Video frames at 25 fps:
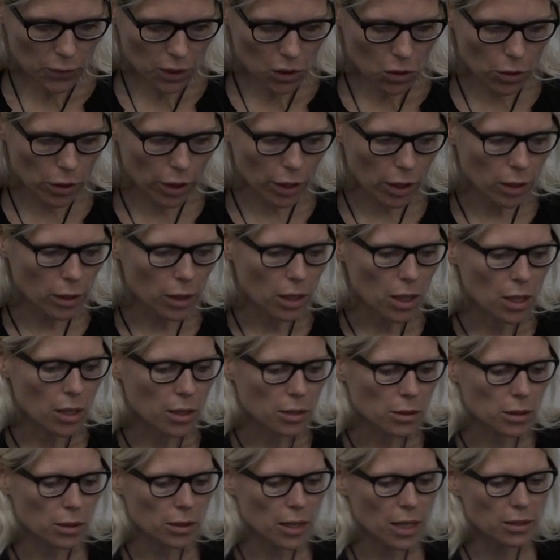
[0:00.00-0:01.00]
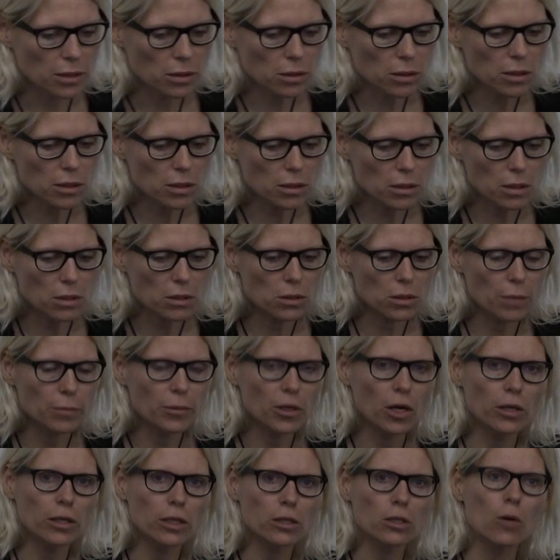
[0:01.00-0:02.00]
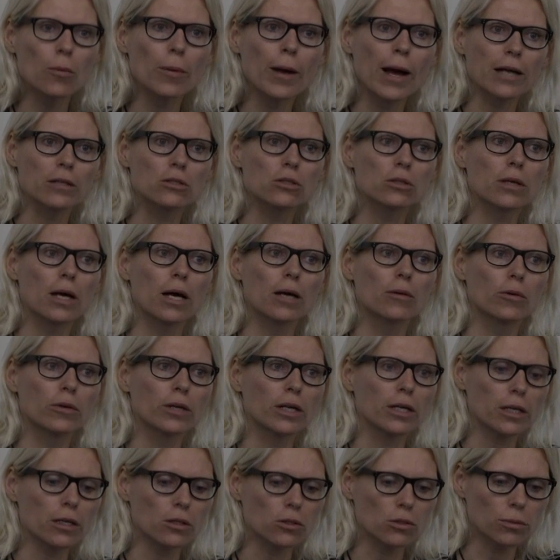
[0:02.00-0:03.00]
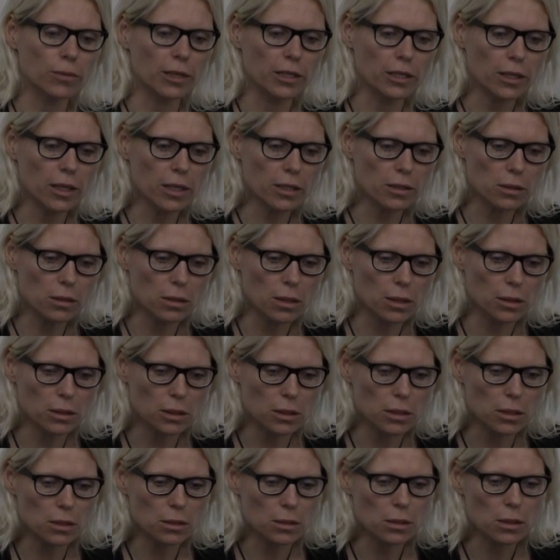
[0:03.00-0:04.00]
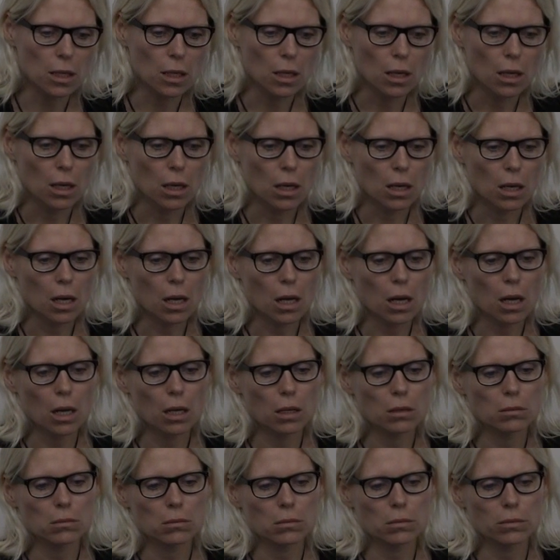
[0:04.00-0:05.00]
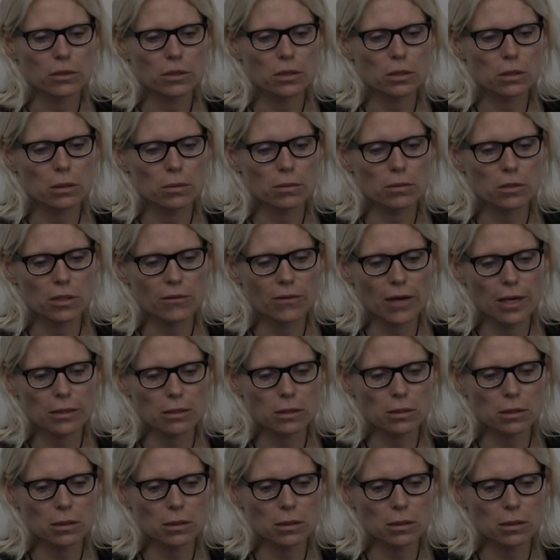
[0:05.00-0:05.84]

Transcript: Okay, so that's synesthesia. I'm going to go back to that when I get to my case studies. With Savant